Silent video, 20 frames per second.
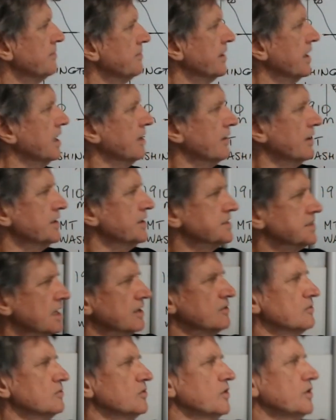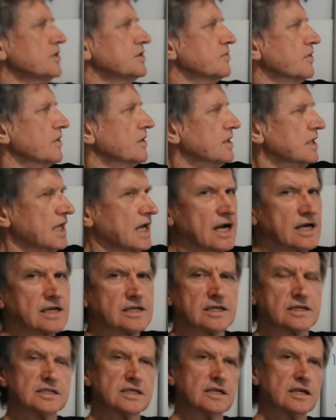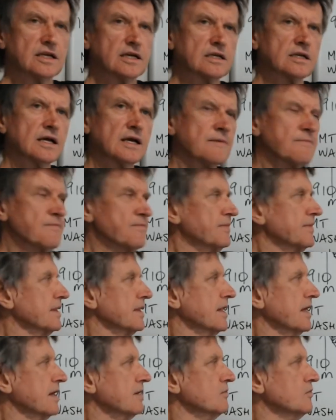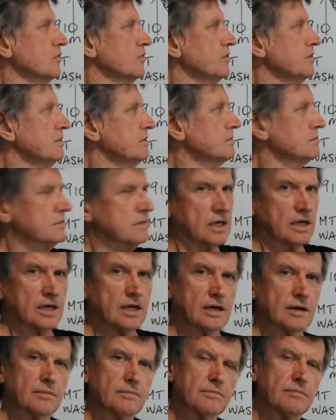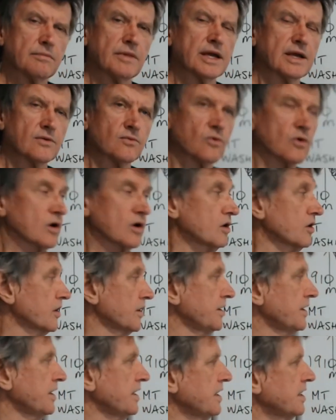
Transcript: Anyway, there's other words with latus in it that would mean wide.